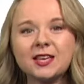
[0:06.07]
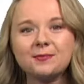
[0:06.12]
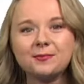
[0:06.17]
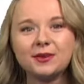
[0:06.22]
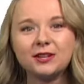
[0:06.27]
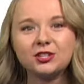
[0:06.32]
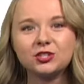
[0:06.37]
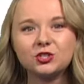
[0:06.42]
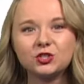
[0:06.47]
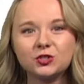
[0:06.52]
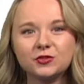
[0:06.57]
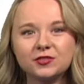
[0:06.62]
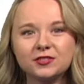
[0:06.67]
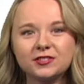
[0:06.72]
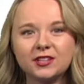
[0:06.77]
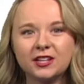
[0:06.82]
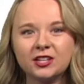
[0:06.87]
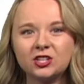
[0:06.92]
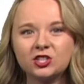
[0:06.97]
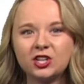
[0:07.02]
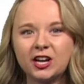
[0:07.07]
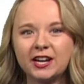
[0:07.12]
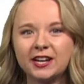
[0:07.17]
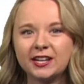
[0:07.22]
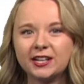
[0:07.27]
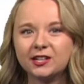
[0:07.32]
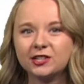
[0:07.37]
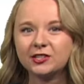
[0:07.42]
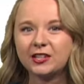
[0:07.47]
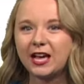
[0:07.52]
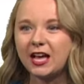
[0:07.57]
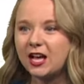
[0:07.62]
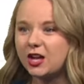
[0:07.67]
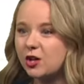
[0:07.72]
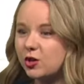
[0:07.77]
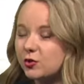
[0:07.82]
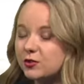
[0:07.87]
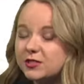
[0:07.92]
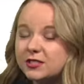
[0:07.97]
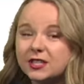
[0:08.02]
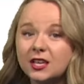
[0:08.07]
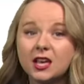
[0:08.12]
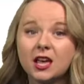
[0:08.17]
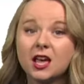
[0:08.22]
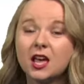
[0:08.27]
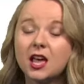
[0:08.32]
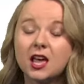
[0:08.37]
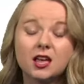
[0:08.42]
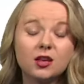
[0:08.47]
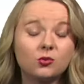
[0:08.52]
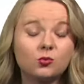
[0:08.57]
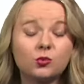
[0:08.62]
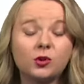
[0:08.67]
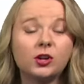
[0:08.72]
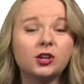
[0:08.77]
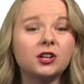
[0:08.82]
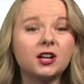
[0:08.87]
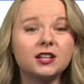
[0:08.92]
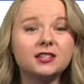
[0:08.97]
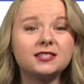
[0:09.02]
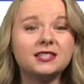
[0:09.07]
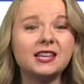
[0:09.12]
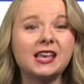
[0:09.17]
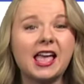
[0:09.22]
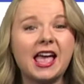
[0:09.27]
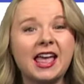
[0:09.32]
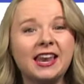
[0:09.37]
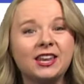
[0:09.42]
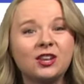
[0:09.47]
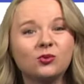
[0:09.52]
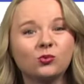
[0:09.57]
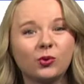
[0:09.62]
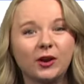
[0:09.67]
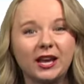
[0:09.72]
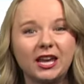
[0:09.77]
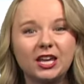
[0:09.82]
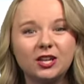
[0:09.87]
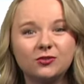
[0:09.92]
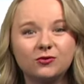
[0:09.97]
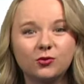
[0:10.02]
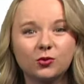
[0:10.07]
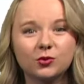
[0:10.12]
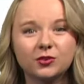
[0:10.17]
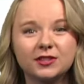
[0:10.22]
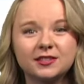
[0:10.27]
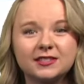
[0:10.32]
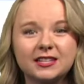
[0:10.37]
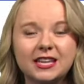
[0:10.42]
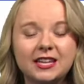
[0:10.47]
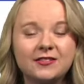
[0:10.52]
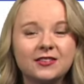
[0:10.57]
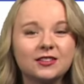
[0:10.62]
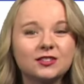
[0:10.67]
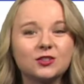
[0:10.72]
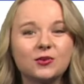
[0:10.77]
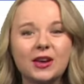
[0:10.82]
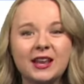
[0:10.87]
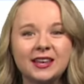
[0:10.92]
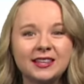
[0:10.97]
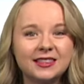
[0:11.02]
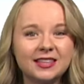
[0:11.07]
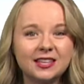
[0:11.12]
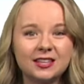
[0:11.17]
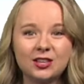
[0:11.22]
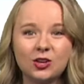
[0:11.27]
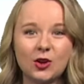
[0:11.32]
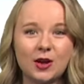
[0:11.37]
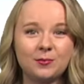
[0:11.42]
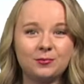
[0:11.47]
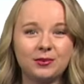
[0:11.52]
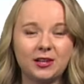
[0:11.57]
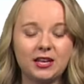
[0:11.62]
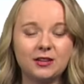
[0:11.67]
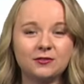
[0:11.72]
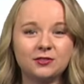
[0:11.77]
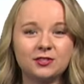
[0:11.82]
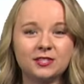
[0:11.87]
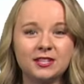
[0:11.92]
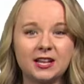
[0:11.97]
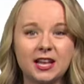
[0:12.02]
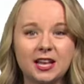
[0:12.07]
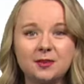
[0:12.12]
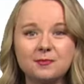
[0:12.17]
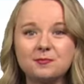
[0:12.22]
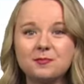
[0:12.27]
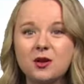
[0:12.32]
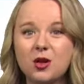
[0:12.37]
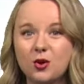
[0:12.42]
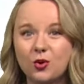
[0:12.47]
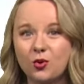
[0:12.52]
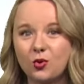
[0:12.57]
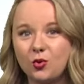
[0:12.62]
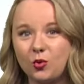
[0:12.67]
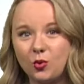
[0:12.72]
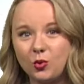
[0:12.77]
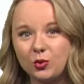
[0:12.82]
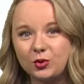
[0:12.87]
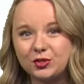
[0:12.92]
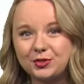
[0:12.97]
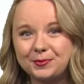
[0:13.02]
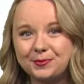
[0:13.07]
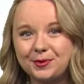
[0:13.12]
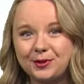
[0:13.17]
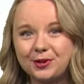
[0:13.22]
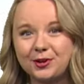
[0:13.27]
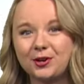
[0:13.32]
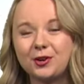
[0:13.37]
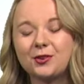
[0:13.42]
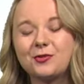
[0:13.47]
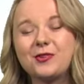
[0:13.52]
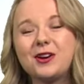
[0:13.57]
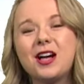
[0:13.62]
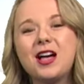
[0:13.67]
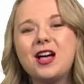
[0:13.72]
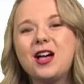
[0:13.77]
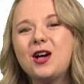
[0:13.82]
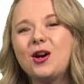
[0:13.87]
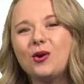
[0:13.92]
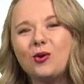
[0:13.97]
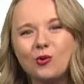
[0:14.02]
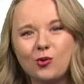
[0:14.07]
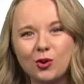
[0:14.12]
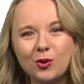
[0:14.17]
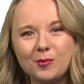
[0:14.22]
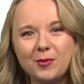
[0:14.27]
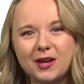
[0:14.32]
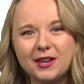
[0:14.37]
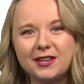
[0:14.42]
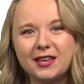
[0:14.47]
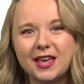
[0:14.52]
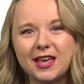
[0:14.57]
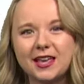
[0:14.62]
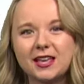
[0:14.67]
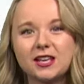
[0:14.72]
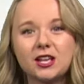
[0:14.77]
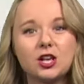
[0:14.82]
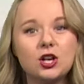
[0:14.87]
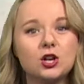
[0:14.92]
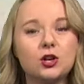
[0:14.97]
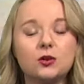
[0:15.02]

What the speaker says: that mixture of sunshine and clouds, we are not seeing any rain for this evening. So anything you have planned for tonight or tomorrow or Monday,